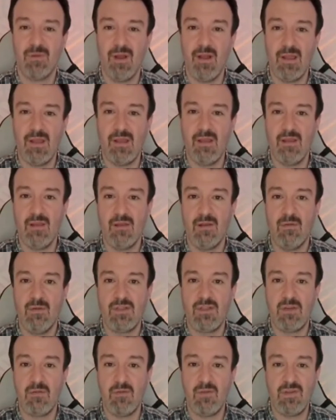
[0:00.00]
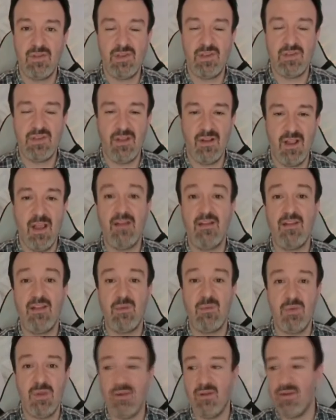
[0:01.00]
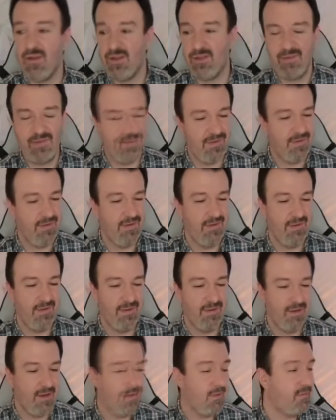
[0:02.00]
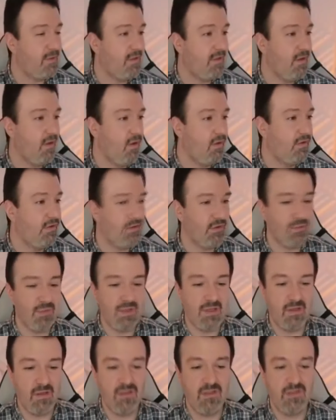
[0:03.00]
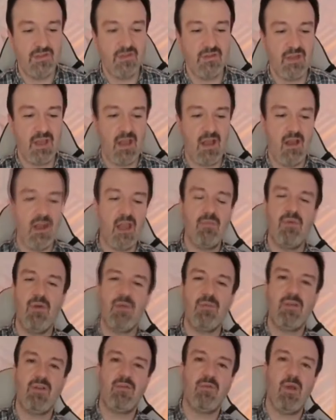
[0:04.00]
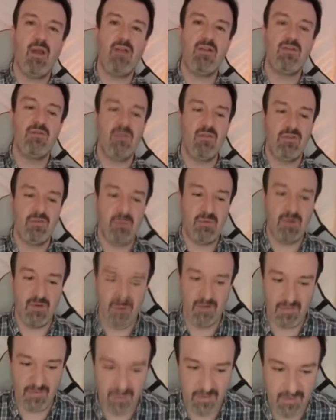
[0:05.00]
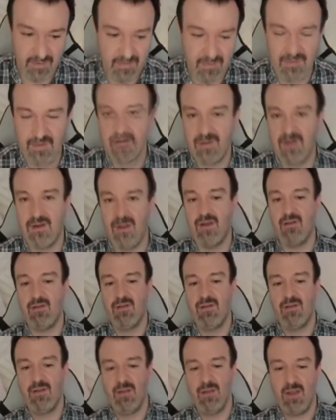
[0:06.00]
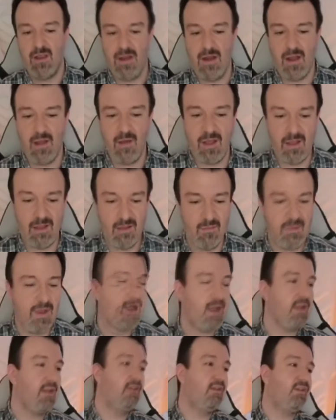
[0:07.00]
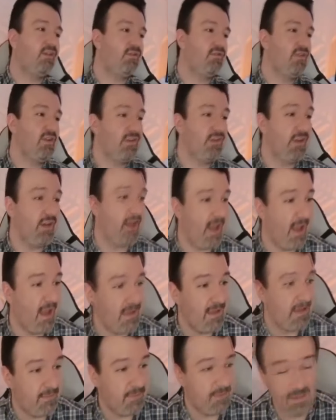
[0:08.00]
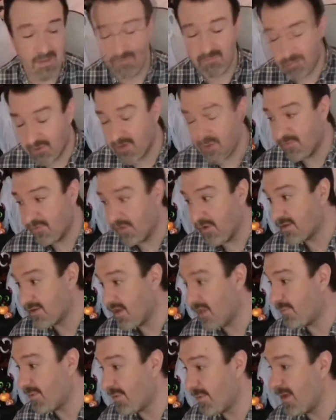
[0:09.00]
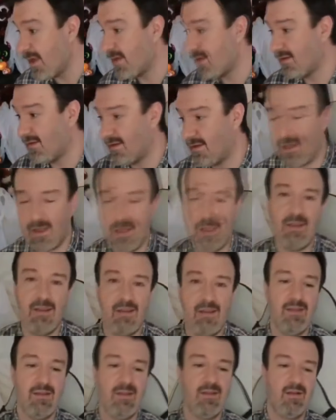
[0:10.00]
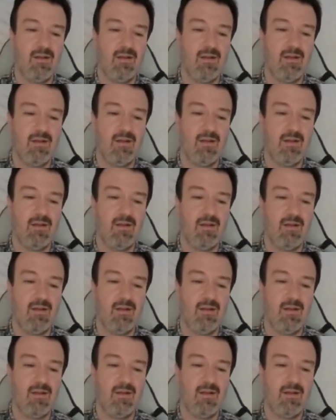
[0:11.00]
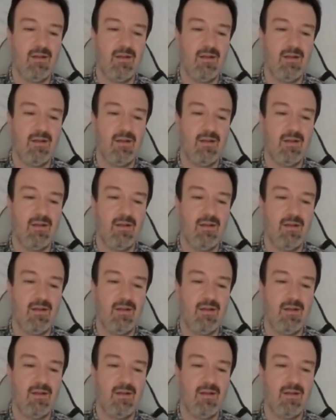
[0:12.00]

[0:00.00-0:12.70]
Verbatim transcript: right? Which everyone says they liked the appearance. And I'm thinking, oh, this will be good. This will get hype up. That's why I do those appearances, you know? And now I come back, and the streak's going to end. It's pretty fucked up. I'm not going to lie. DSP.